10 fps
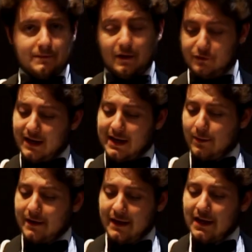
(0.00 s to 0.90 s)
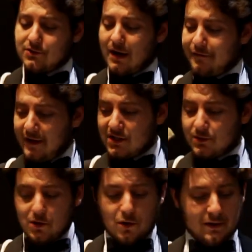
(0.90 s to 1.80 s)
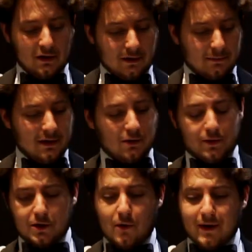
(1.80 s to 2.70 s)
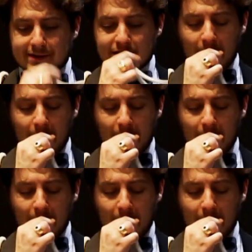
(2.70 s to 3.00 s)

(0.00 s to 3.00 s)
If you take away the ends, you have ends with no middle and middle with no end,